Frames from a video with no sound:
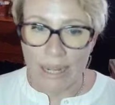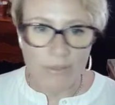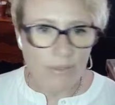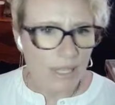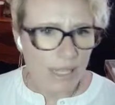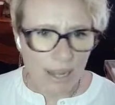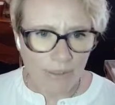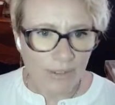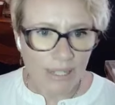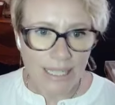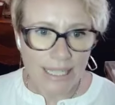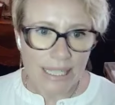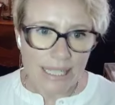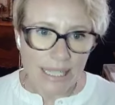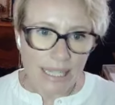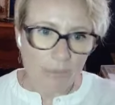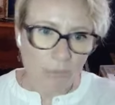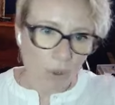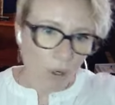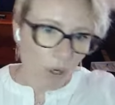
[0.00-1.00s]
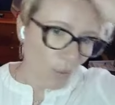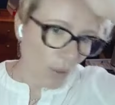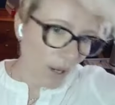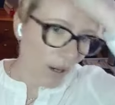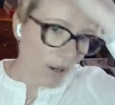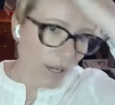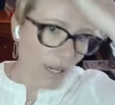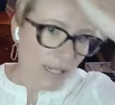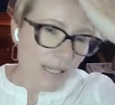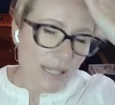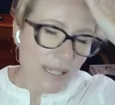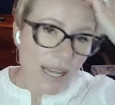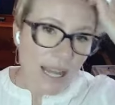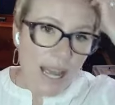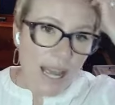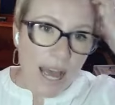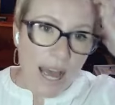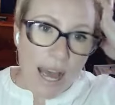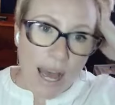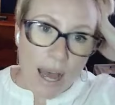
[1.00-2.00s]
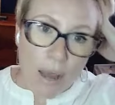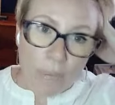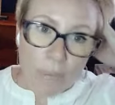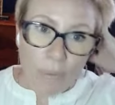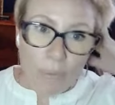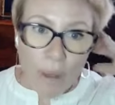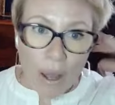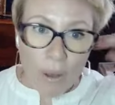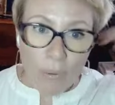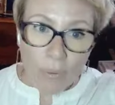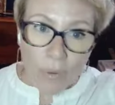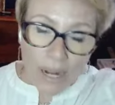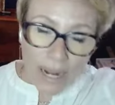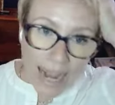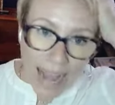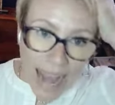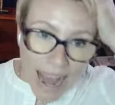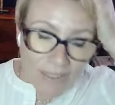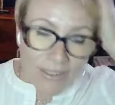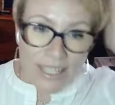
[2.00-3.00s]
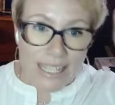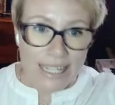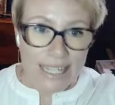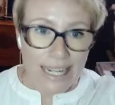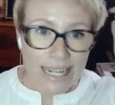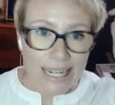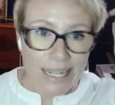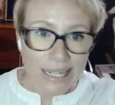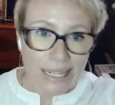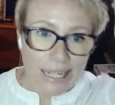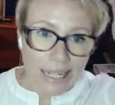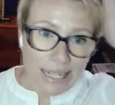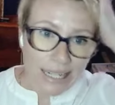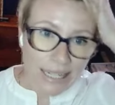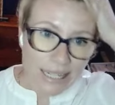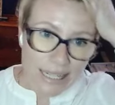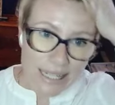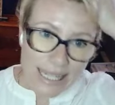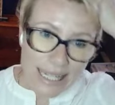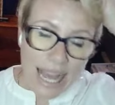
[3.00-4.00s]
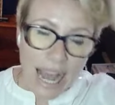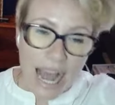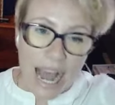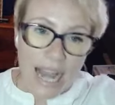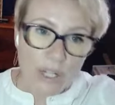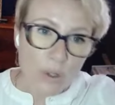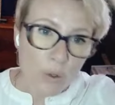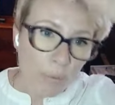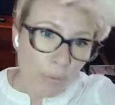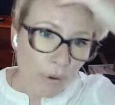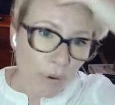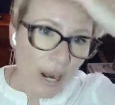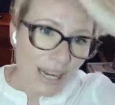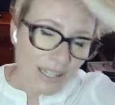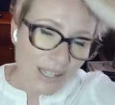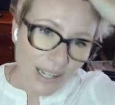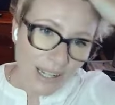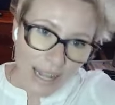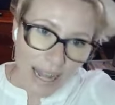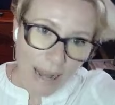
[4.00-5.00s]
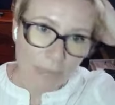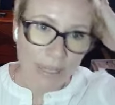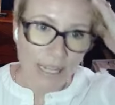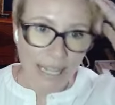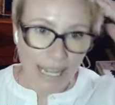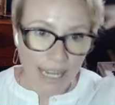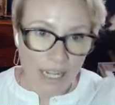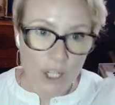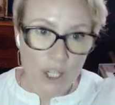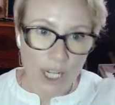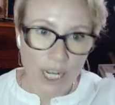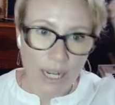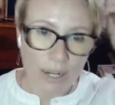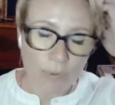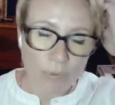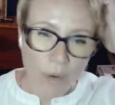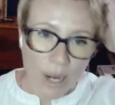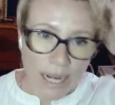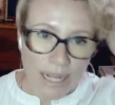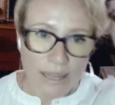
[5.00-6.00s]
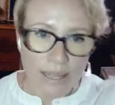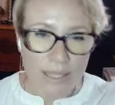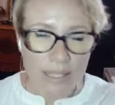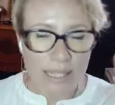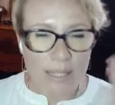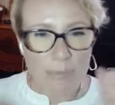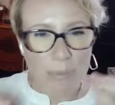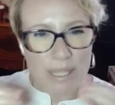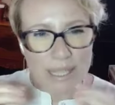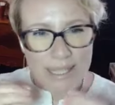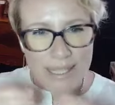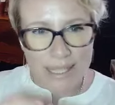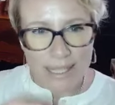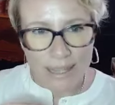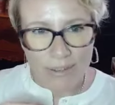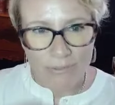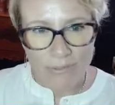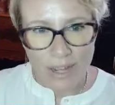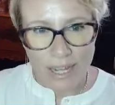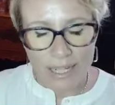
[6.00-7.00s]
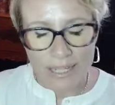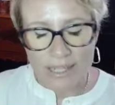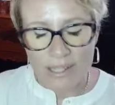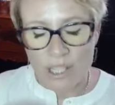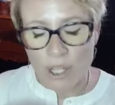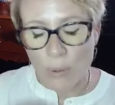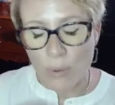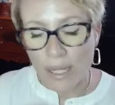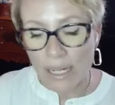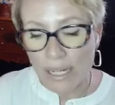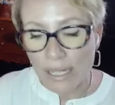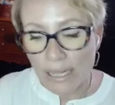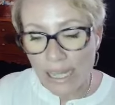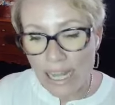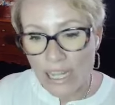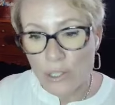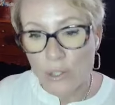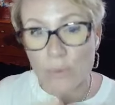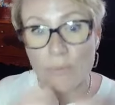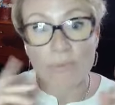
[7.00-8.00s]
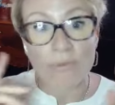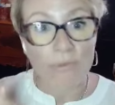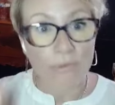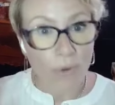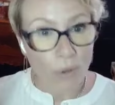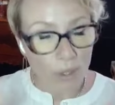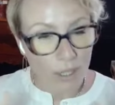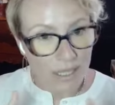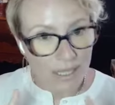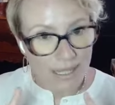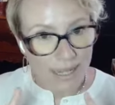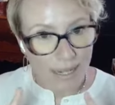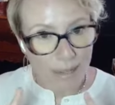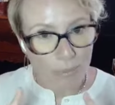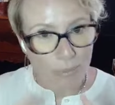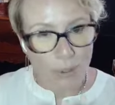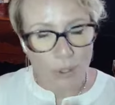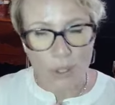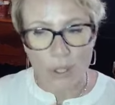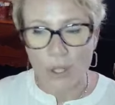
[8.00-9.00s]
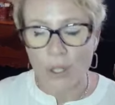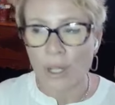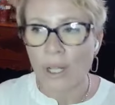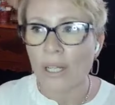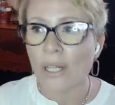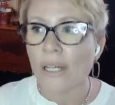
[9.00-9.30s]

I've definitely seen more awareness. But what I haven't seen is the actual practical application, right? The specifics. So in a classroom, for example,